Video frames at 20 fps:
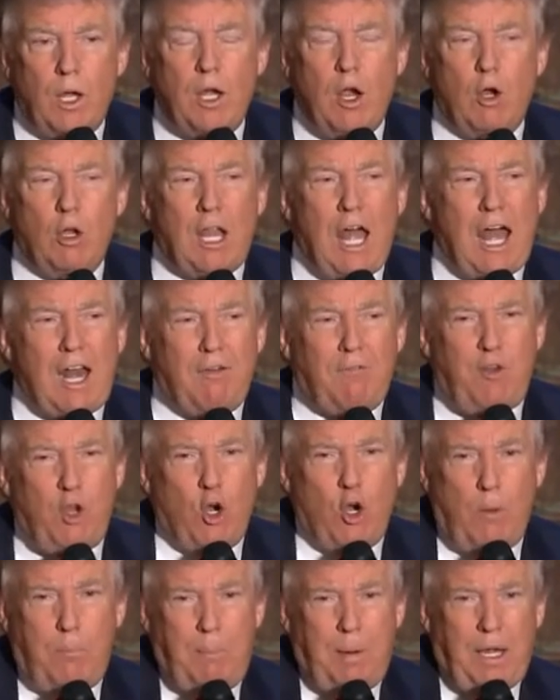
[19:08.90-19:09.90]
I know a lot of
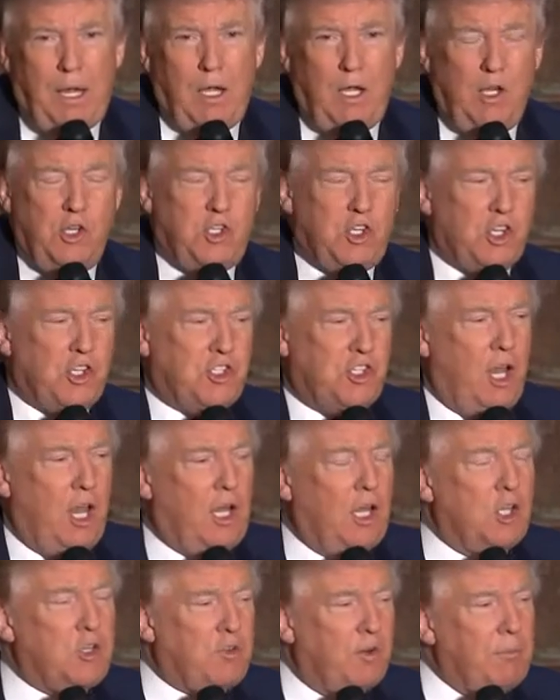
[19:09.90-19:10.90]
European, he's just
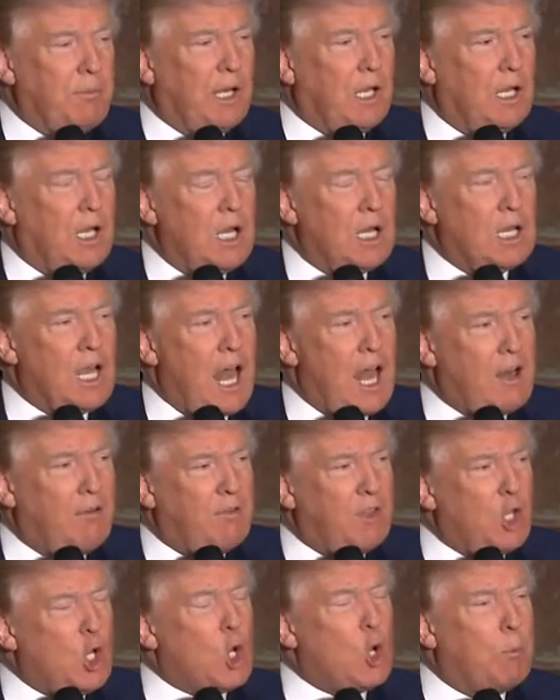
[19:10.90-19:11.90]
saying he's from Italy, a lot
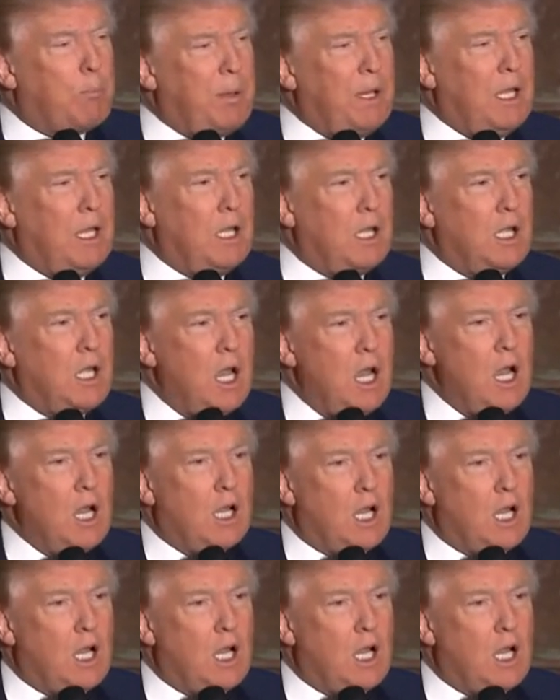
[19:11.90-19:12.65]
of the European